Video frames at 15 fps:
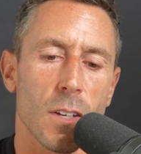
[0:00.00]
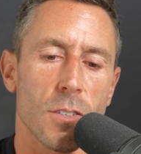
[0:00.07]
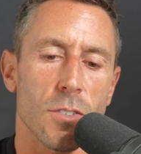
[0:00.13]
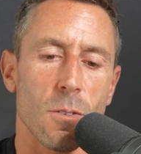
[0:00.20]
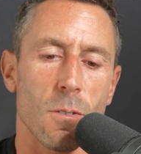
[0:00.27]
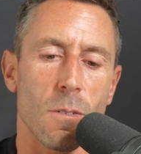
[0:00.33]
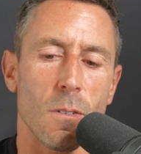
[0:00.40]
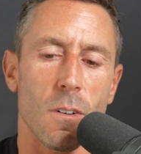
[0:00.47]

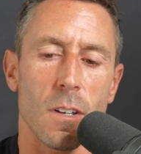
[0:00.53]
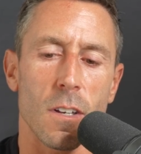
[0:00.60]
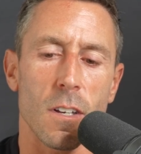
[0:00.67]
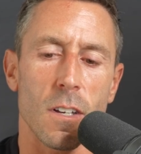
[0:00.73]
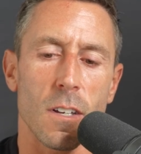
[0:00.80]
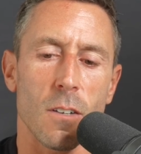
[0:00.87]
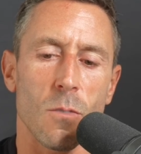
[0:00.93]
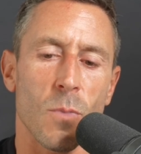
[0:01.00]
So
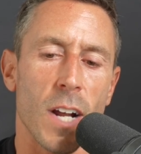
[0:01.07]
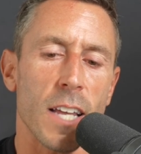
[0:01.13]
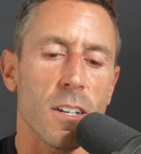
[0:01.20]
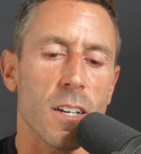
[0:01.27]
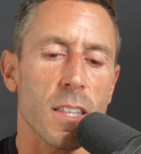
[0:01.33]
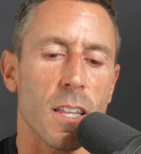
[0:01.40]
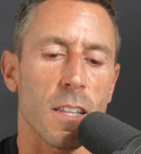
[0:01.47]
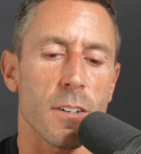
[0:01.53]
when I
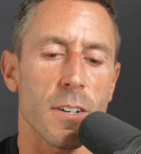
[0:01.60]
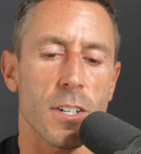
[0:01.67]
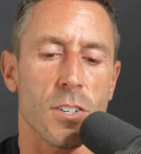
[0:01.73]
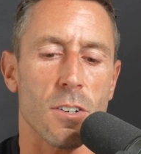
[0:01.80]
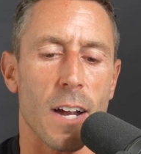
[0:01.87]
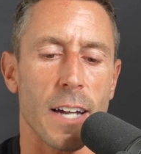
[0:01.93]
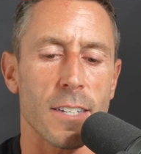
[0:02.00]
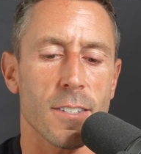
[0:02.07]
look at the
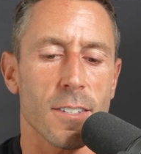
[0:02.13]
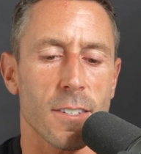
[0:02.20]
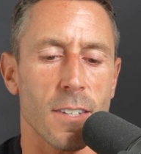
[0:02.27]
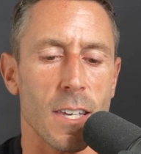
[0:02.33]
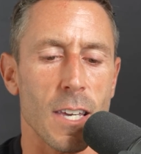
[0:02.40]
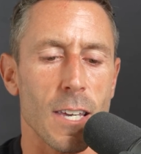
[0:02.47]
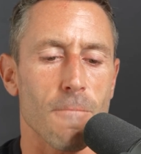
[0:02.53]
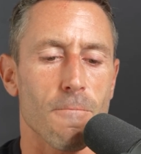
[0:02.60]
literature, I
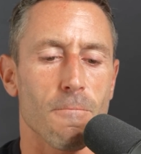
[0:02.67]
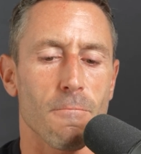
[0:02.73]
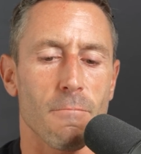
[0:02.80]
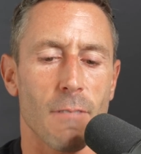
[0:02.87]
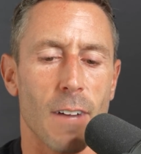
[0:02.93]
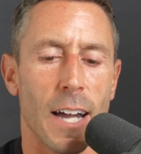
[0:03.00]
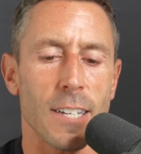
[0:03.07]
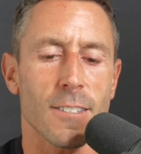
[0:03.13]
see
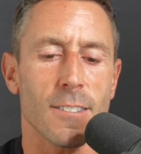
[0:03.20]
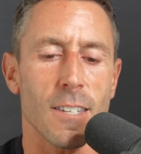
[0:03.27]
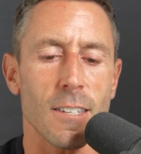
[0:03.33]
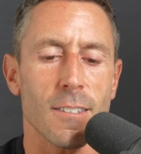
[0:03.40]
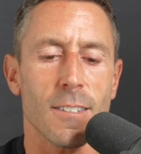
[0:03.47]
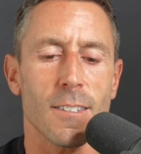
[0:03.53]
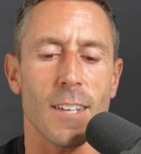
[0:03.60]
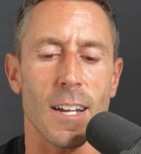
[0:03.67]
I
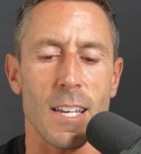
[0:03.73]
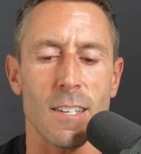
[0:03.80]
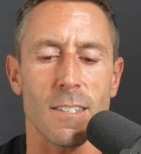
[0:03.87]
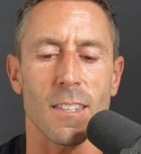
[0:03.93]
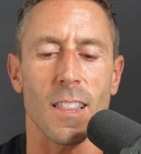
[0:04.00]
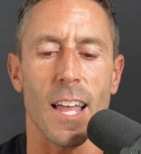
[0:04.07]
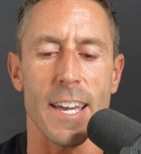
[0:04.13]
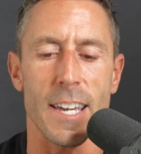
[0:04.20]
see
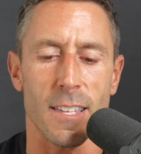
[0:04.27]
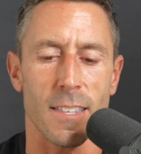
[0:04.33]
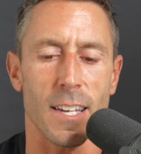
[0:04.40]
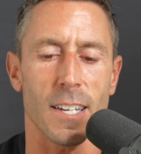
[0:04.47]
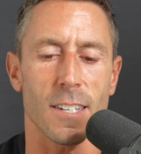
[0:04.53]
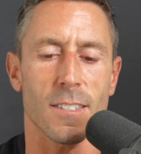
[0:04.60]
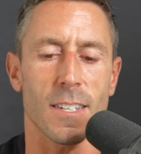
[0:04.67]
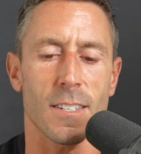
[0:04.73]
studies like
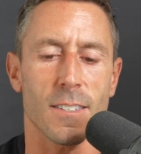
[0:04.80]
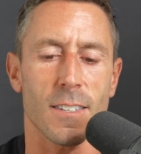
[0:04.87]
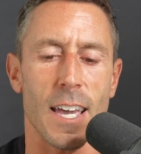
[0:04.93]
this that